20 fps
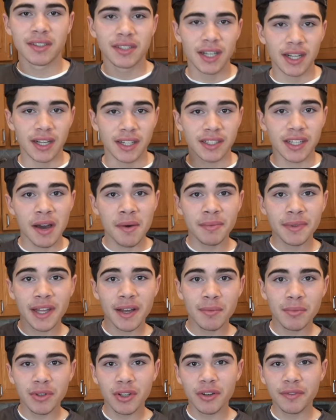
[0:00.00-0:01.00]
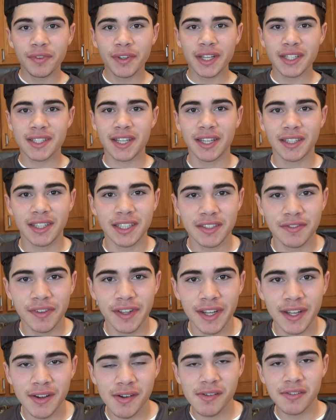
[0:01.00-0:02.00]
Uh, comment down below if you guys like this
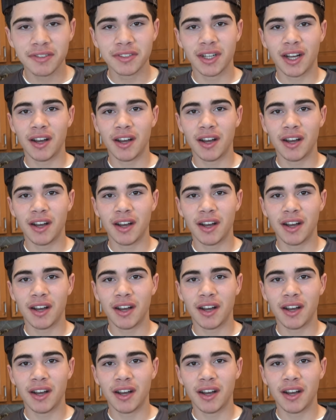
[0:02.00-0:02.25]
video.